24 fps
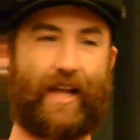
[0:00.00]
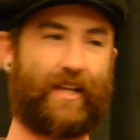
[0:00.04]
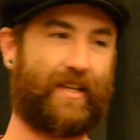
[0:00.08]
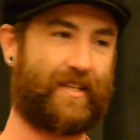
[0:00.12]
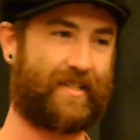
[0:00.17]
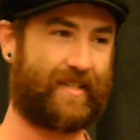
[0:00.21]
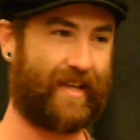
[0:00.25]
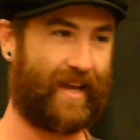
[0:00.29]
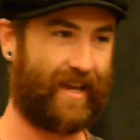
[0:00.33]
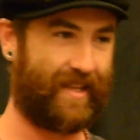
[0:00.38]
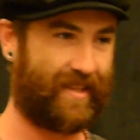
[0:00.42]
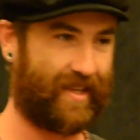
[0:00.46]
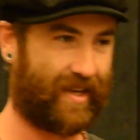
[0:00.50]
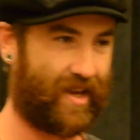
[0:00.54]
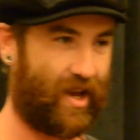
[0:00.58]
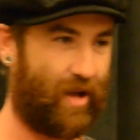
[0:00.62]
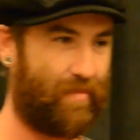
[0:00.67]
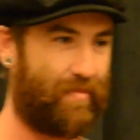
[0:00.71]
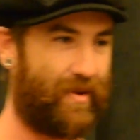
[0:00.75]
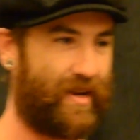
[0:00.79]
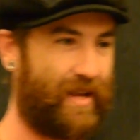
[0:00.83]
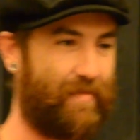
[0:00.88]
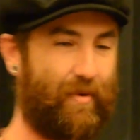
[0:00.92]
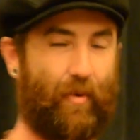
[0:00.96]
had to stay at the
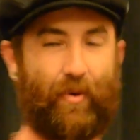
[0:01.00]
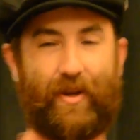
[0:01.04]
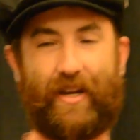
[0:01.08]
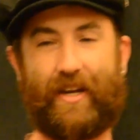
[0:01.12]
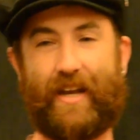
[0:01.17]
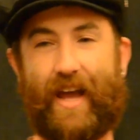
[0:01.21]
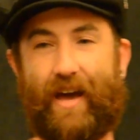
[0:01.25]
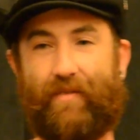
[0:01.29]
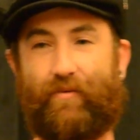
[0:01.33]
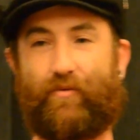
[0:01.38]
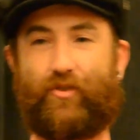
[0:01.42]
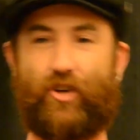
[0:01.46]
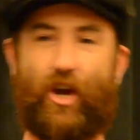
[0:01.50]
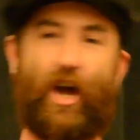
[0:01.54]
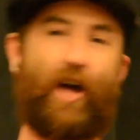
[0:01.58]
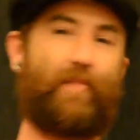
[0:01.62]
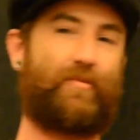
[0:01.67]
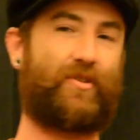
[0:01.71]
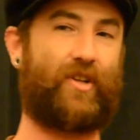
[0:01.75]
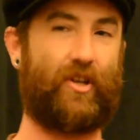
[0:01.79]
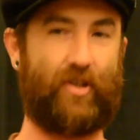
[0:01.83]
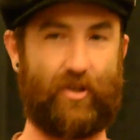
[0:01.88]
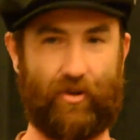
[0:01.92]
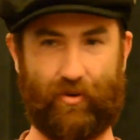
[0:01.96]
company, but we didn't have
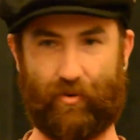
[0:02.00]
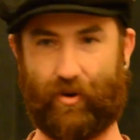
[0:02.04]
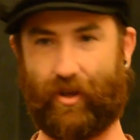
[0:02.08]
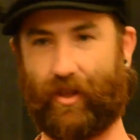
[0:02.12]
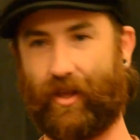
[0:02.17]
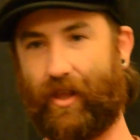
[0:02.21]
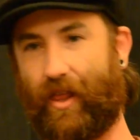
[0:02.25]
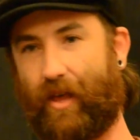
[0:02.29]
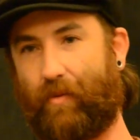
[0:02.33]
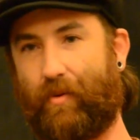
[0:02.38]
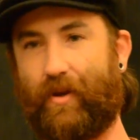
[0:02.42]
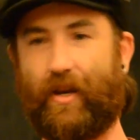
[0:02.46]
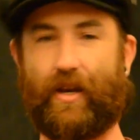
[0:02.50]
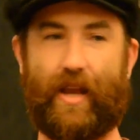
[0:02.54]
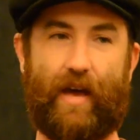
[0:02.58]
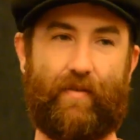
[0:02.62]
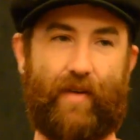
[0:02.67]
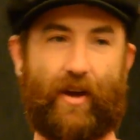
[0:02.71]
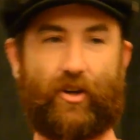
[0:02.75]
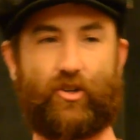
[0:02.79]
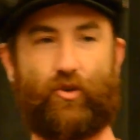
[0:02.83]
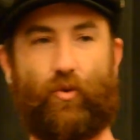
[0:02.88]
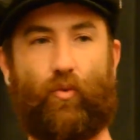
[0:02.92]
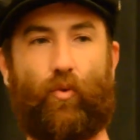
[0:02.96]
jobs to do really. Like we didn't
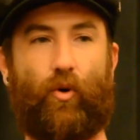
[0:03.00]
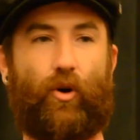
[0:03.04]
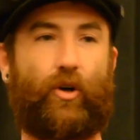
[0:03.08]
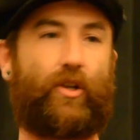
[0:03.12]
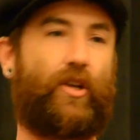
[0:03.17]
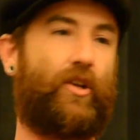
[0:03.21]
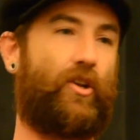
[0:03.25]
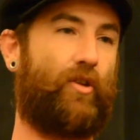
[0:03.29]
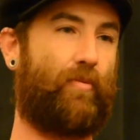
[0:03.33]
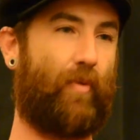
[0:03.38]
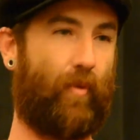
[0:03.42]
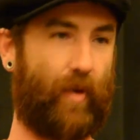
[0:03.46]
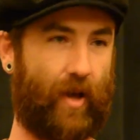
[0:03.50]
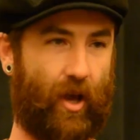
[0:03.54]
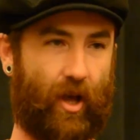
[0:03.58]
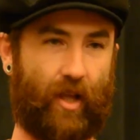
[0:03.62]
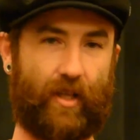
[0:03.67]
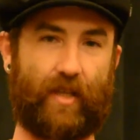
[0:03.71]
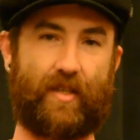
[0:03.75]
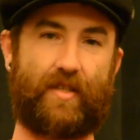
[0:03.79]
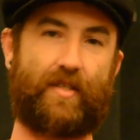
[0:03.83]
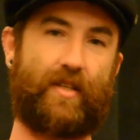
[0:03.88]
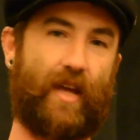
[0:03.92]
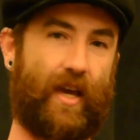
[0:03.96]
have actual work to do, but we
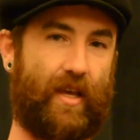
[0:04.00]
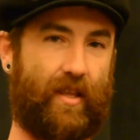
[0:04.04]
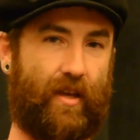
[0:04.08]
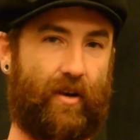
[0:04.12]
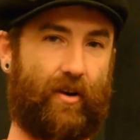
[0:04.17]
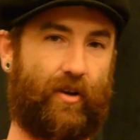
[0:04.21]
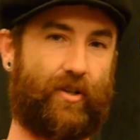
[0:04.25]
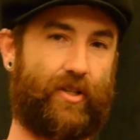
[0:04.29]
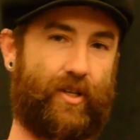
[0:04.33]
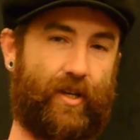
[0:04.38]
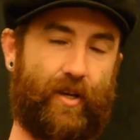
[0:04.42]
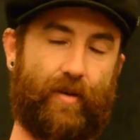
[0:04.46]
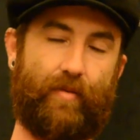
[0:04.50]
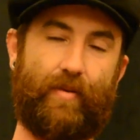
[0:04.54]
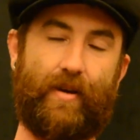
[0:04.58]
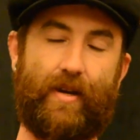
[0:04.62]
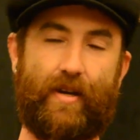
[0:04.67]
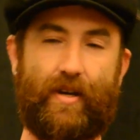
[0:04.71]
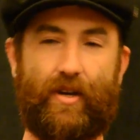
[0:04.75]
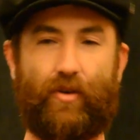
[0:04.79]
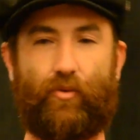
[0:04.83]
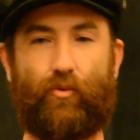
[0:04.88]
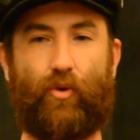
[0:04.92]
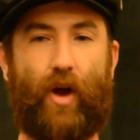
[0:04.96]
all had to stay there to
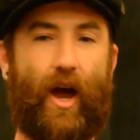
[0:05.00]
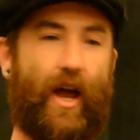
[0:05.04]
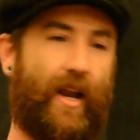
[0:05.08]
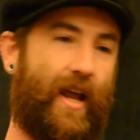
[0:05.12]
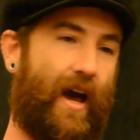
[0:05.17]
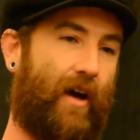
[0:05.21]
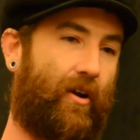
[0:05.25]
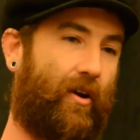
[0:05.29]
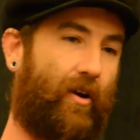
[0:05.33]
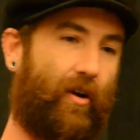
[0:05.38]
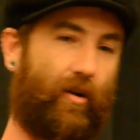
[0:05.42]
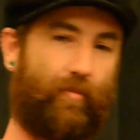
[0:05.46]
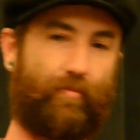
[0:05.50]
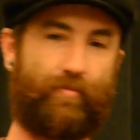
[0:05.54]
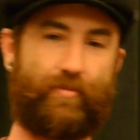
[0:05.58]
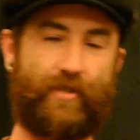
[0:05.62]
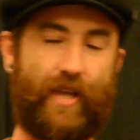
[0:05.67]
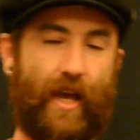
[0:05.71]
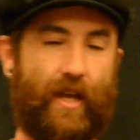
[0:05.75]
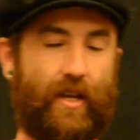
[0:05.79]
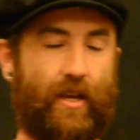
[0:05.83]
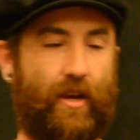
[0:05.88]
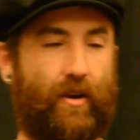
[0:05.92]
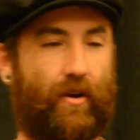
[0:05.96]
ride out our
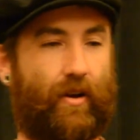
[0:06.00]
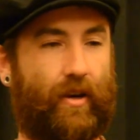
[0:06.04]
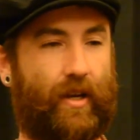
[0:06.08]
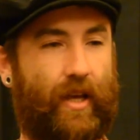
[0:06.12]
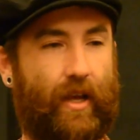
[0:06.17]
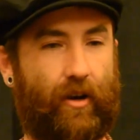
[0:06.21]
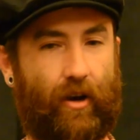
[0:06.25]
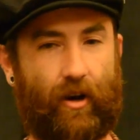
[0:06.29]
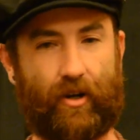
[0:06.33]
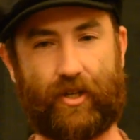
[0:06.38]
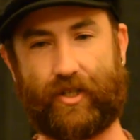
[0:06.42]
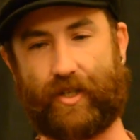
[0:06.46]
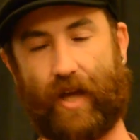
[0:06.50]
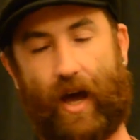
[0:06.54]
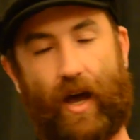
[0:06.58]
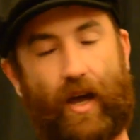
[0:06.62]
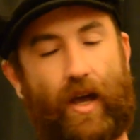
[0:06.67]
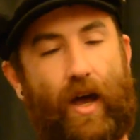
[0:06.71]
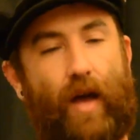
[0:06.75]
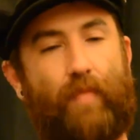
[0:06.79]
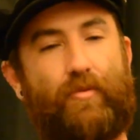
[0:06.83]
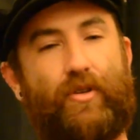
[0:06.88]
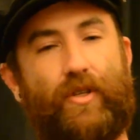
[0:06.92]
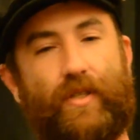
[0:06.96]
tenure and get our
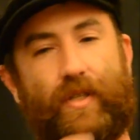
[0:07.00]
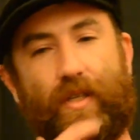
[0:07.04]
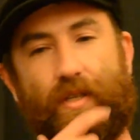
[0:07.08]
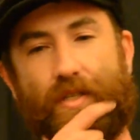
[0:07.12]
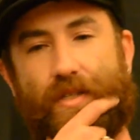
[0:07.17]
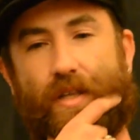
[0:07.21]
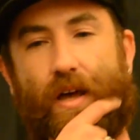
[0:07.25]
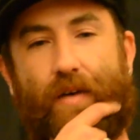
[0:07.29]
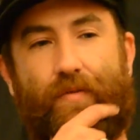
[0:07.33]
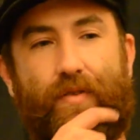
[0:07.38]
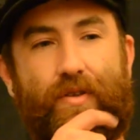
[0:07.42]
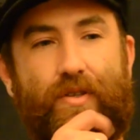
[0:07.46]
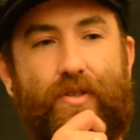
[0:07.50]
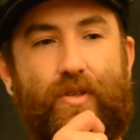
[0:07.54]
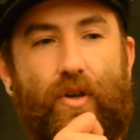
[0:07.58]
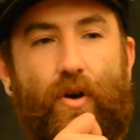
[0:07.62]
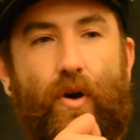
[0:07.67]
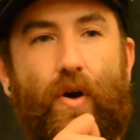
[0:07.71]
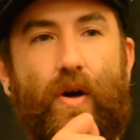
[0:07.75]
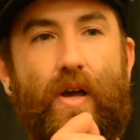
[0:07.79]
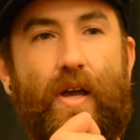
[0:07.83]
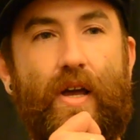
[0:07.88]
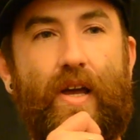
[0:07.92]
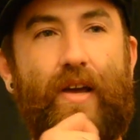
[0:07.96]
stock options and stuff. And
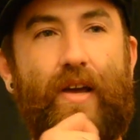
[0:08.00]
so